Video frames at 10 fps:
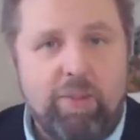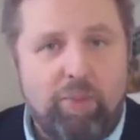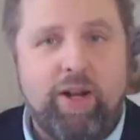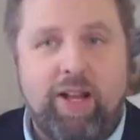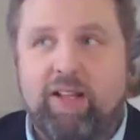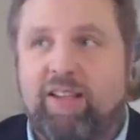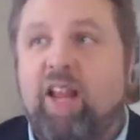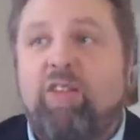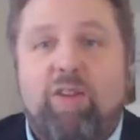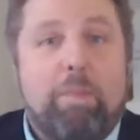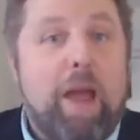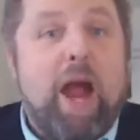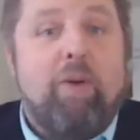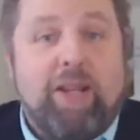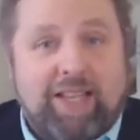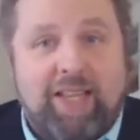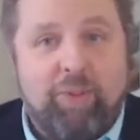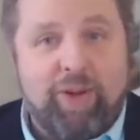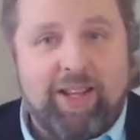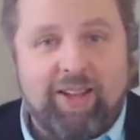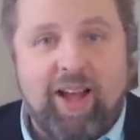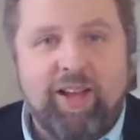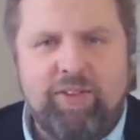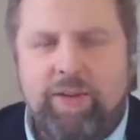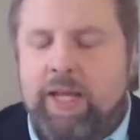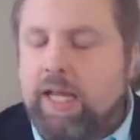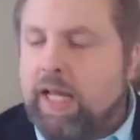Britain at least apparently realized.